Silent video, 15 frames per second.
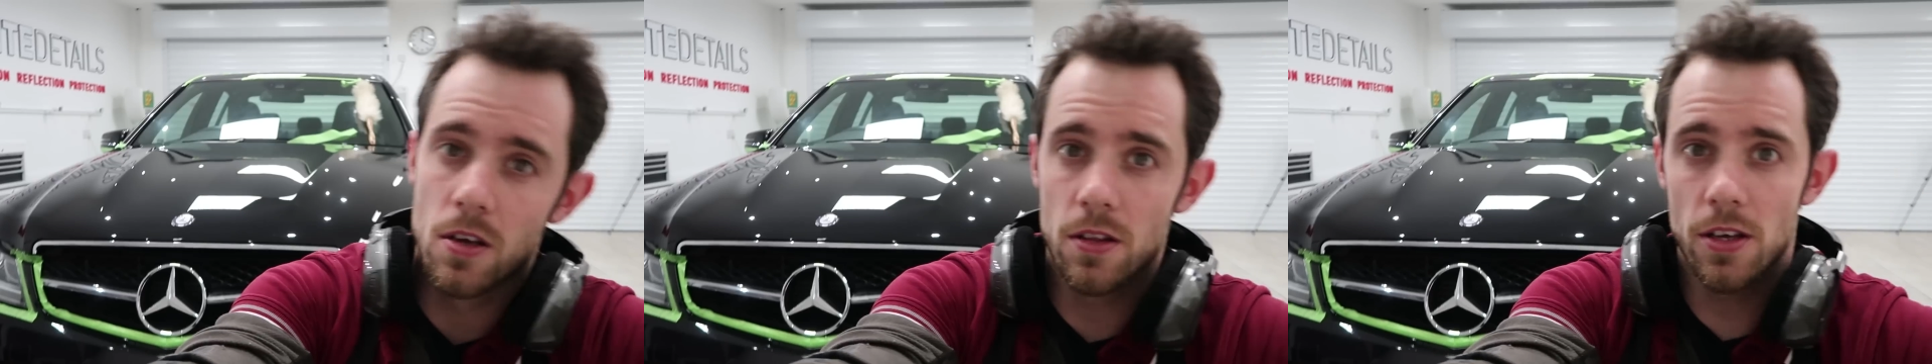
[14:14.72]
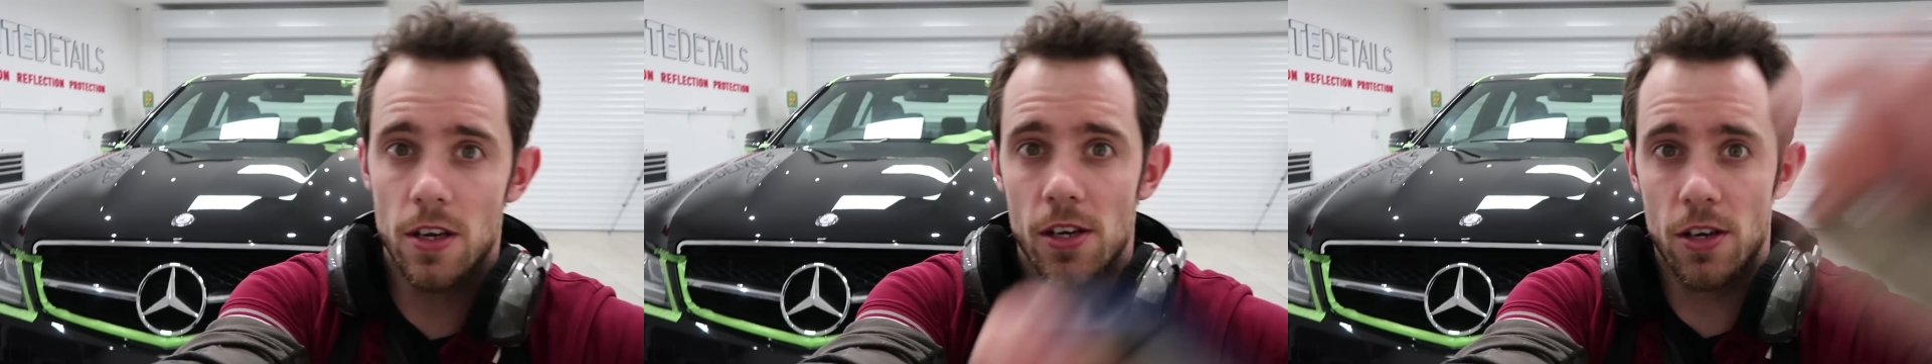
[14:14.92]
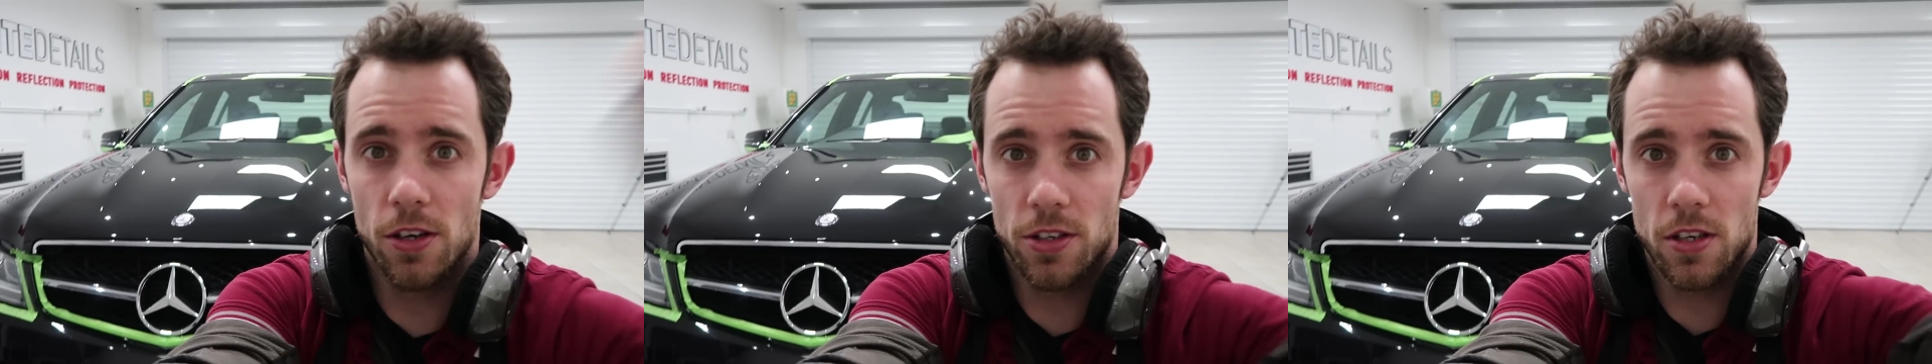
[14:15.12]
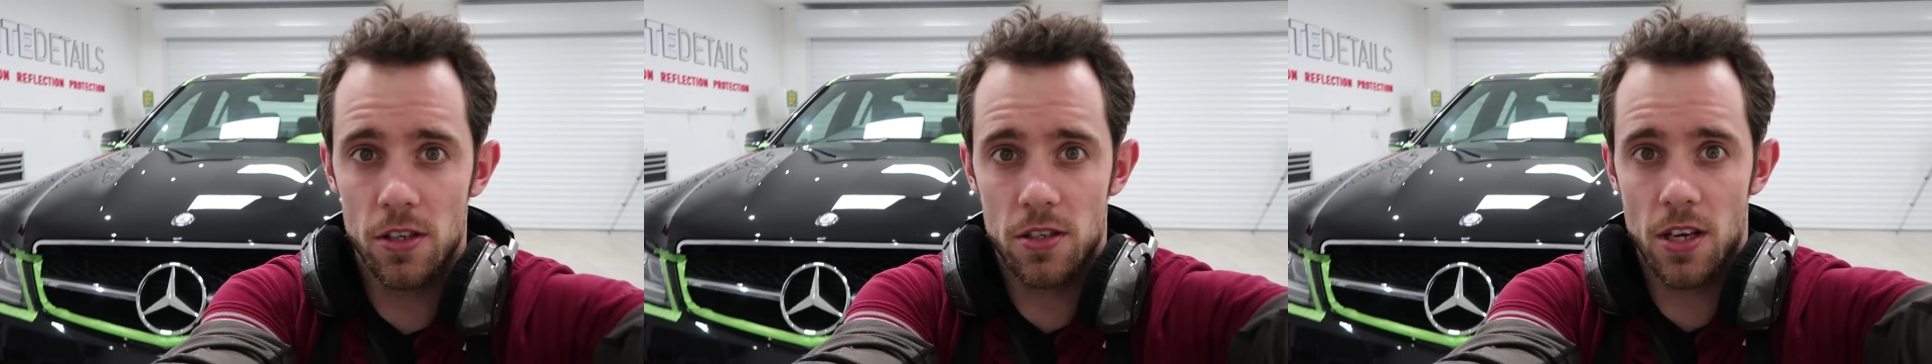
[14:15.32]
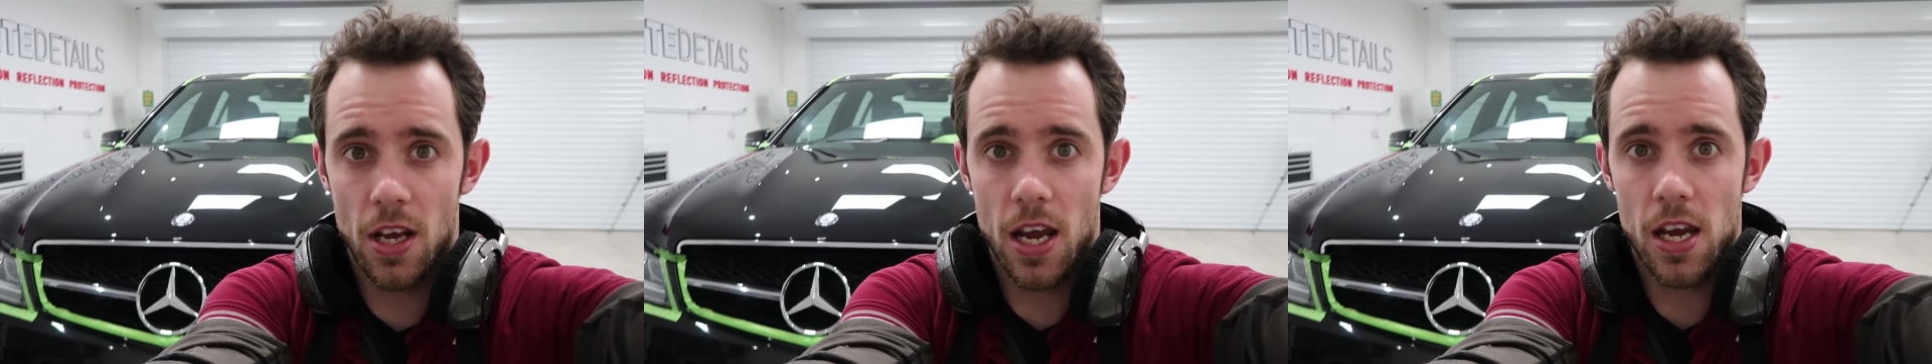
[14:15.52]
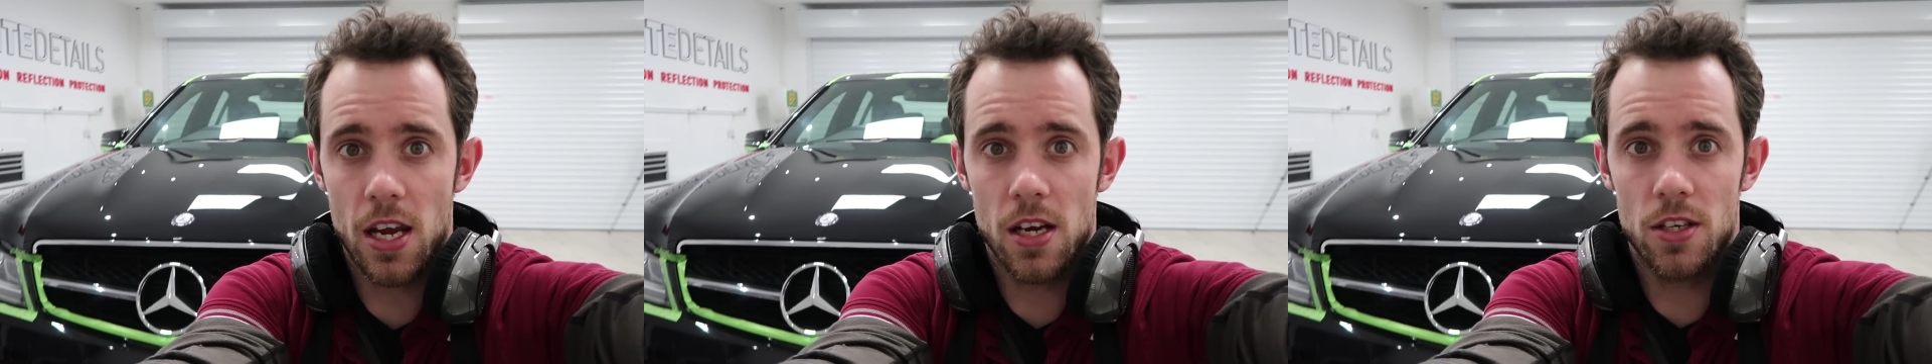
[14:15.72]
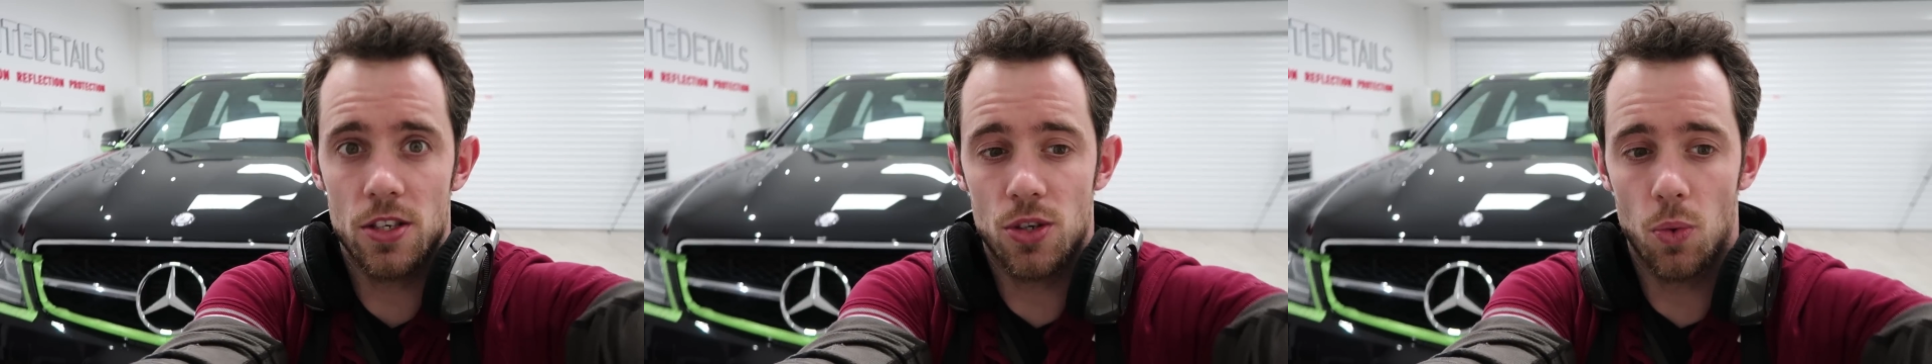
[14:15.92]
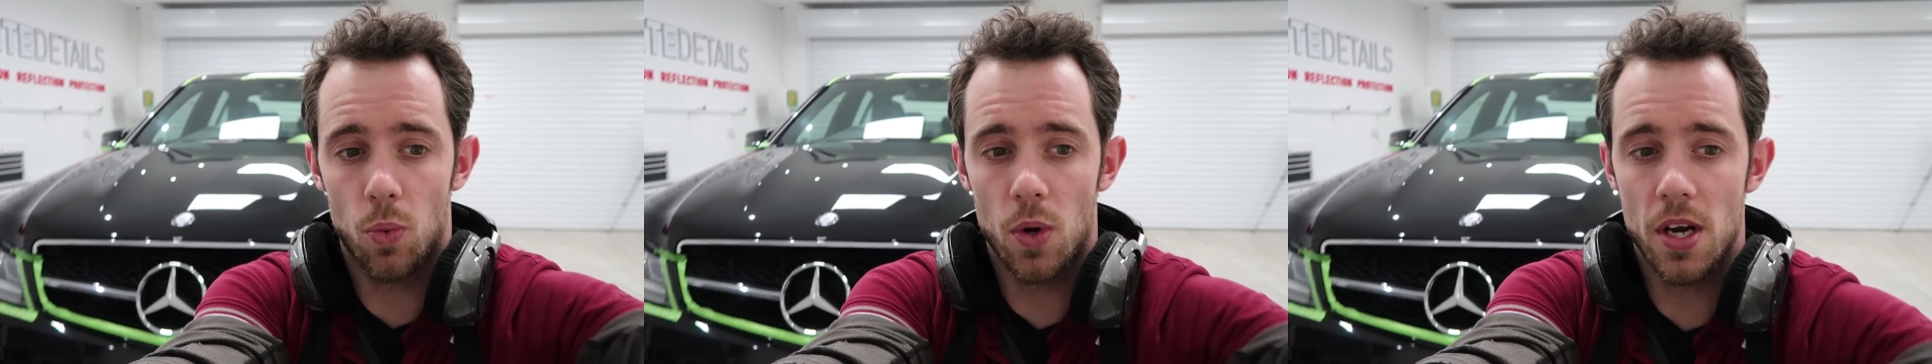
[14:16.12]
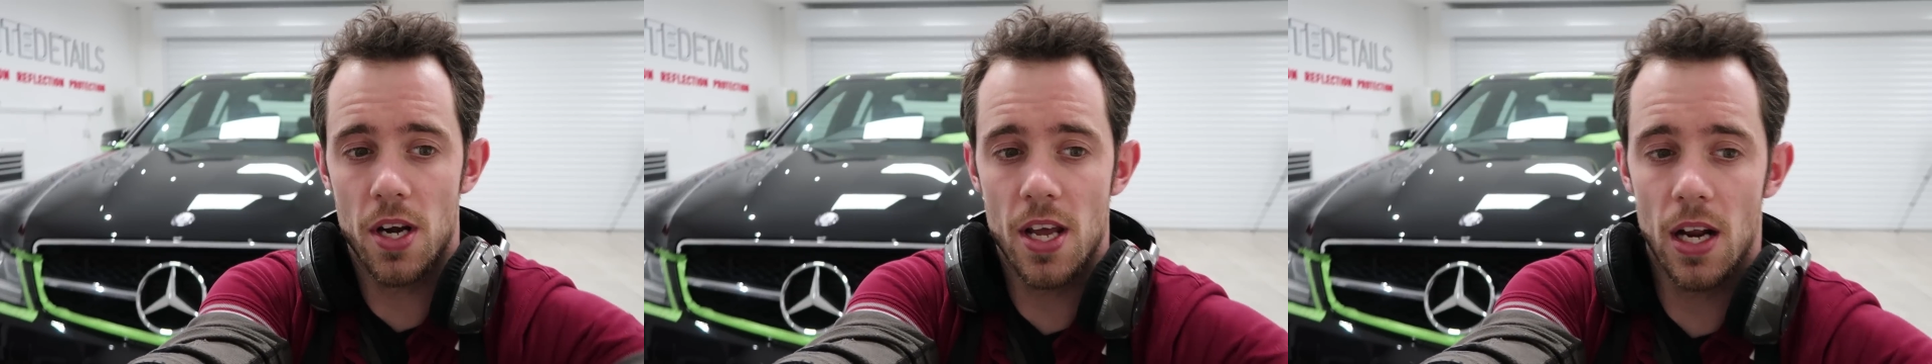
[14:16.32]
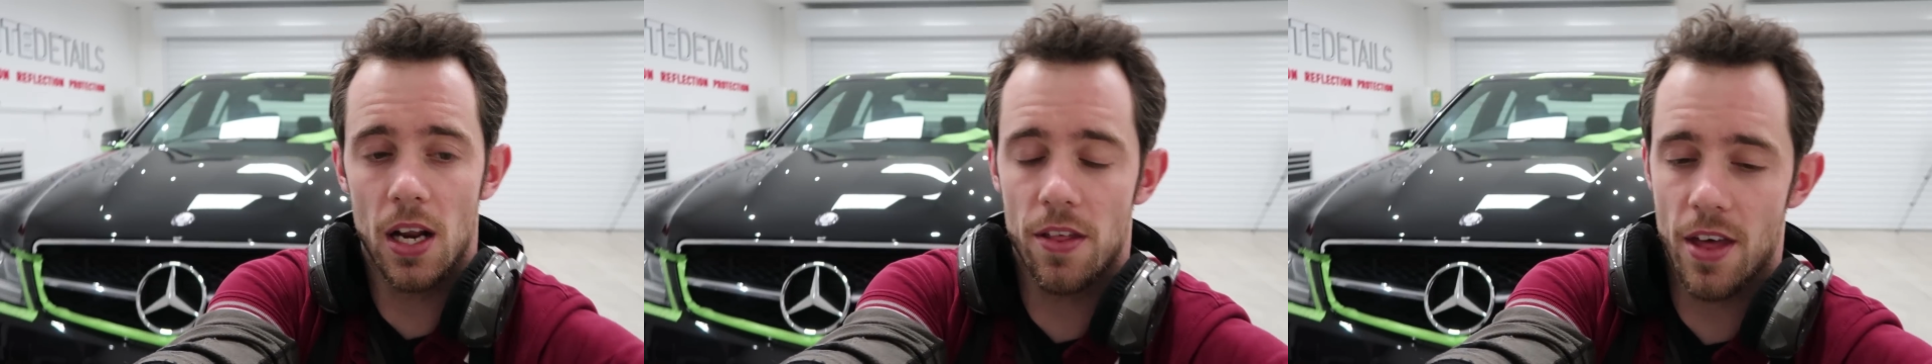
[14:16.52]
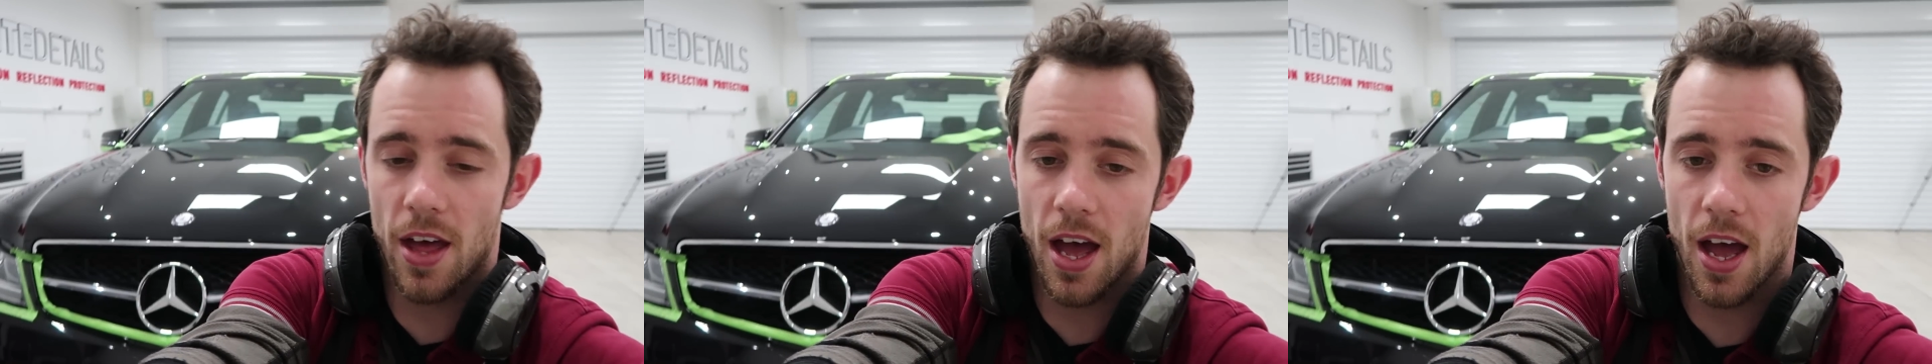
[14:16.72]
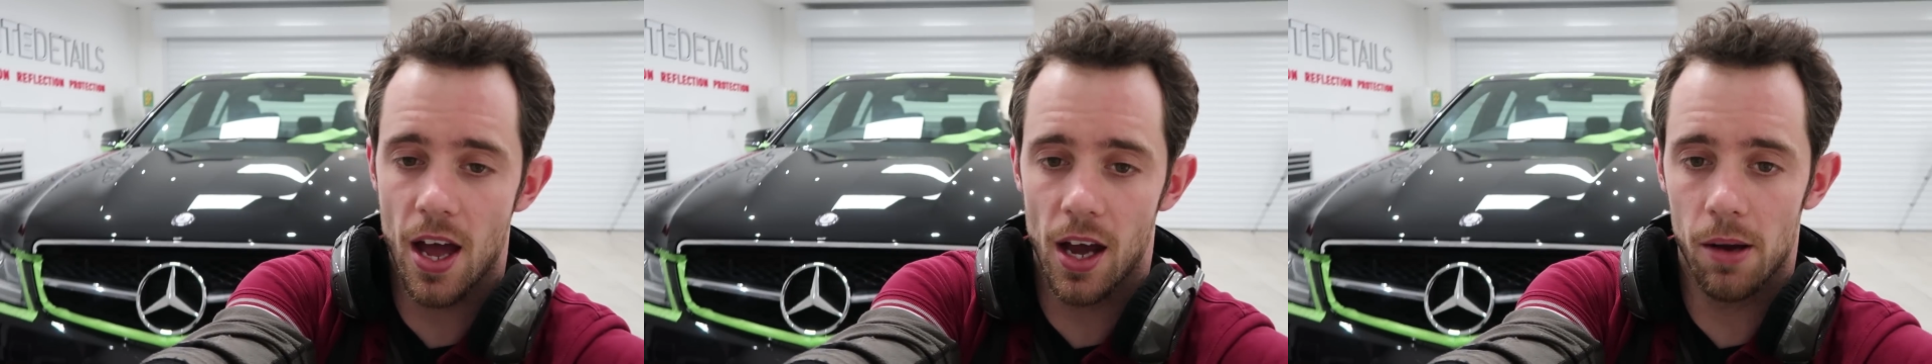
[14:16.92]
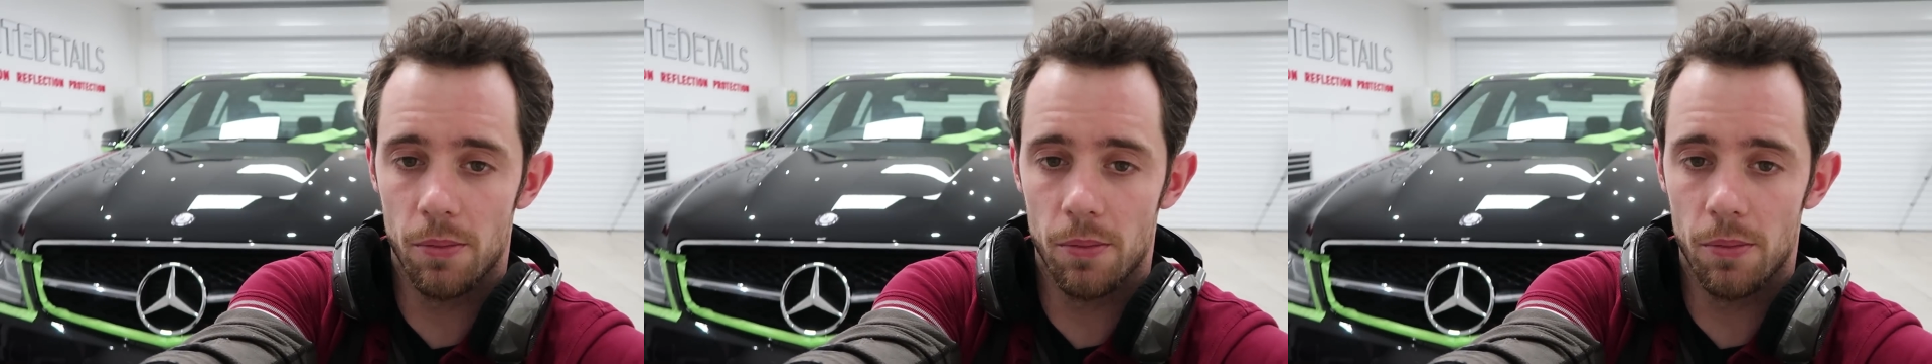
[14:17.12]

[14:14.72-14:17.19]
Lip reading: The cutting stage, we're nearly there.